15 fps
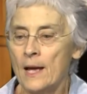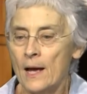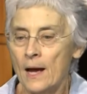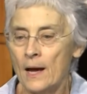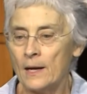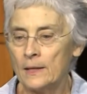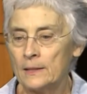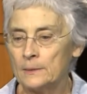
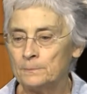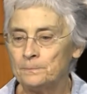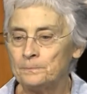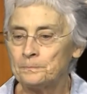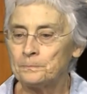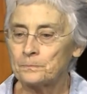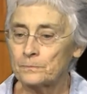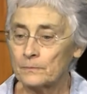Of
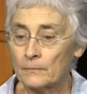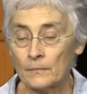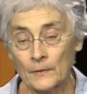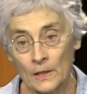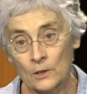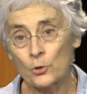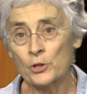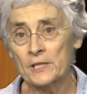
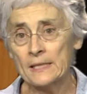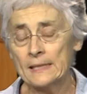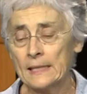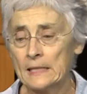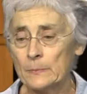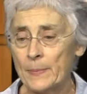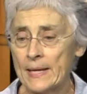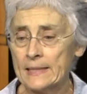course, it's
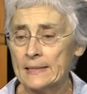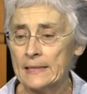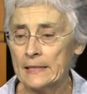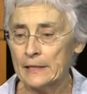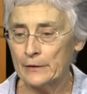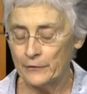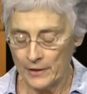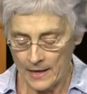
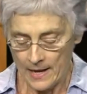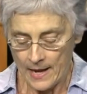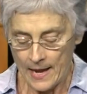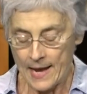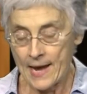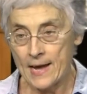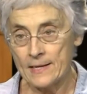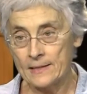expensive,
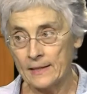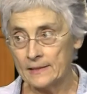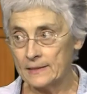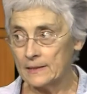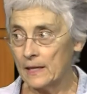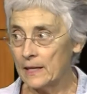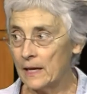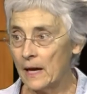and it's
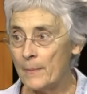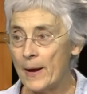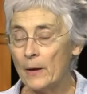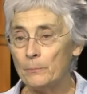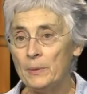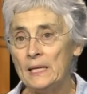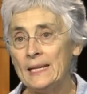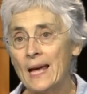about
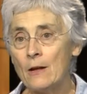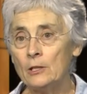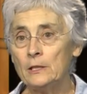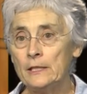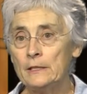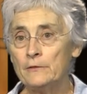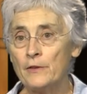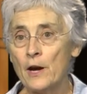being out in the
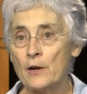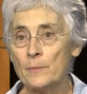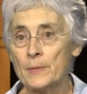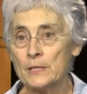environment.